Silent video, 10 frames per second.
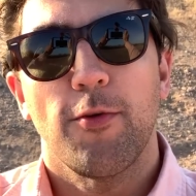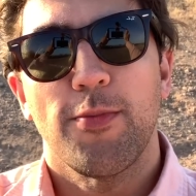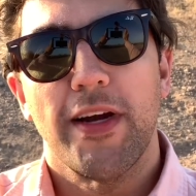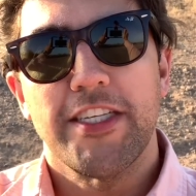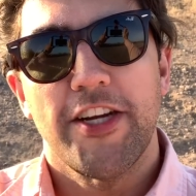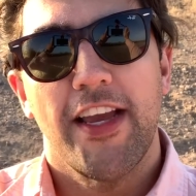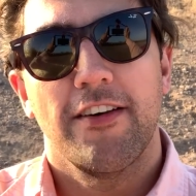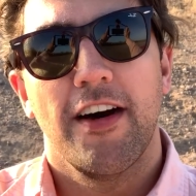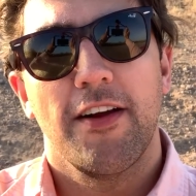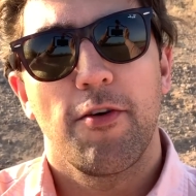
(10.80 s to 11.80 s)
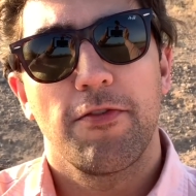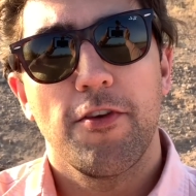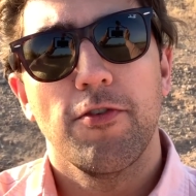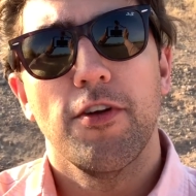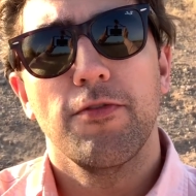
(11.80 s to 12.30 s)
with my channel, I
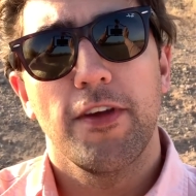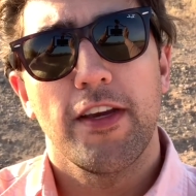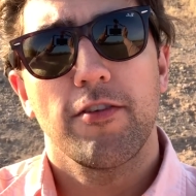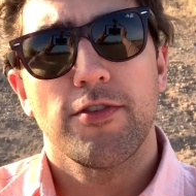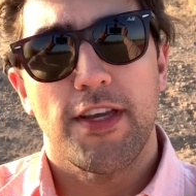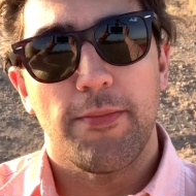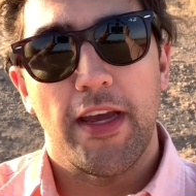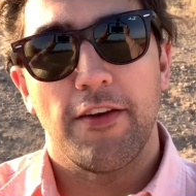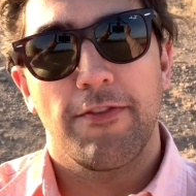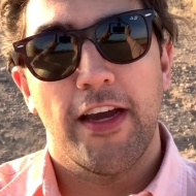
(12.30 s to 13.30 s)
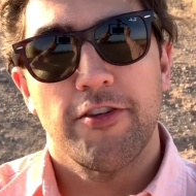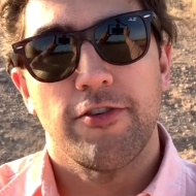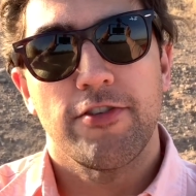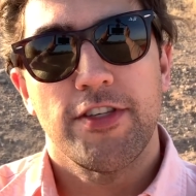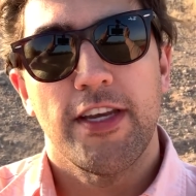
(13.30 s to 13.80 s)
review new vehicles that
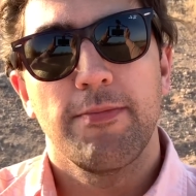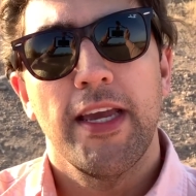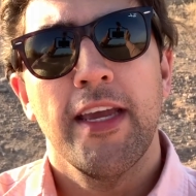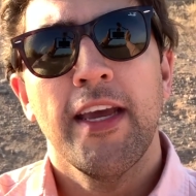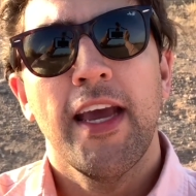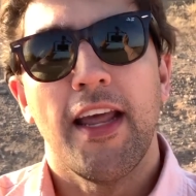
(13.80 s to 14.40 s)
manufacturers send me,